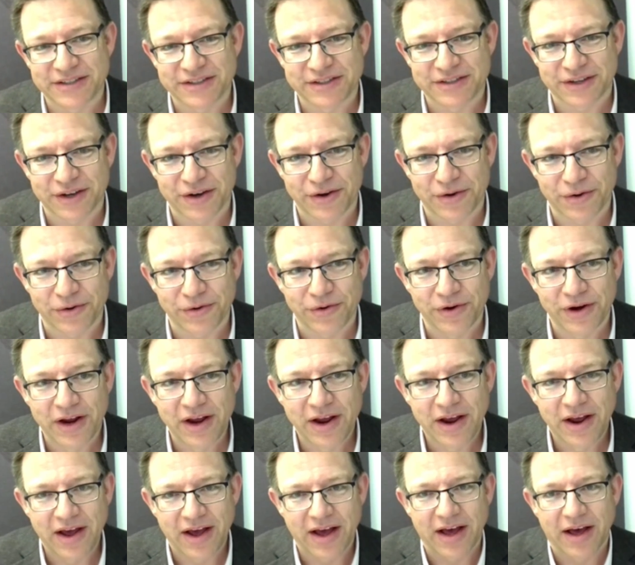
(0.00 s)
So
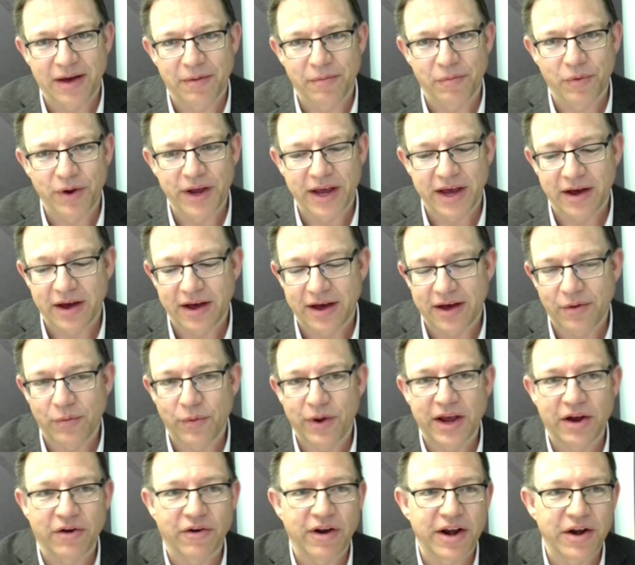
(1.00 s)
we
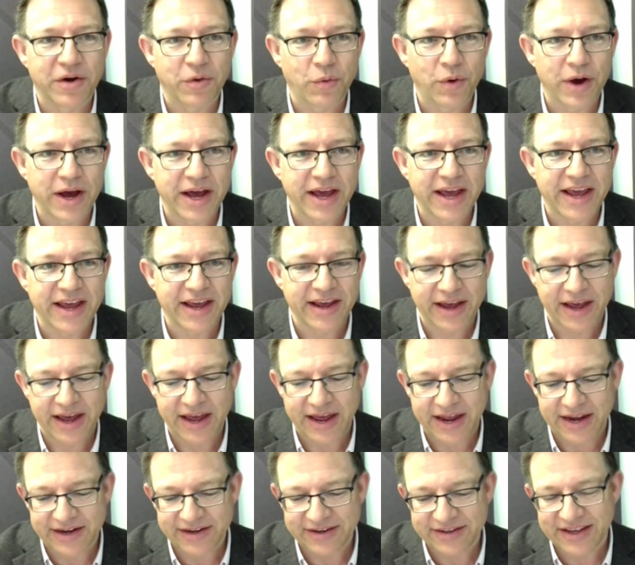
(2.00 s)
are underway
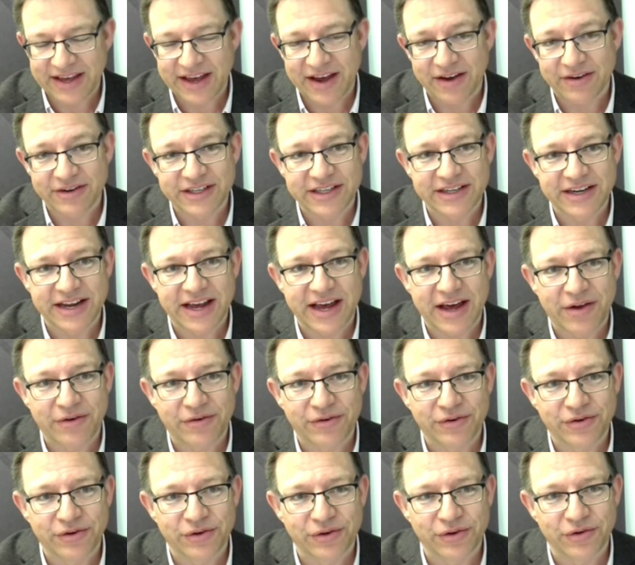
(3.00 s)
and counting
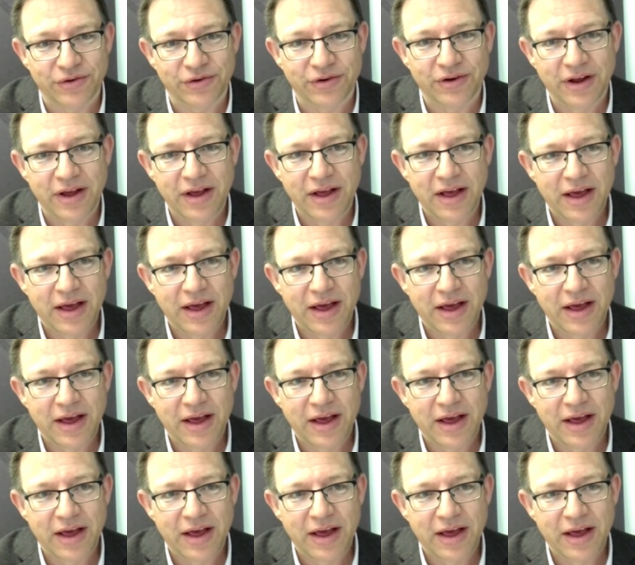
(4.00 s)
down to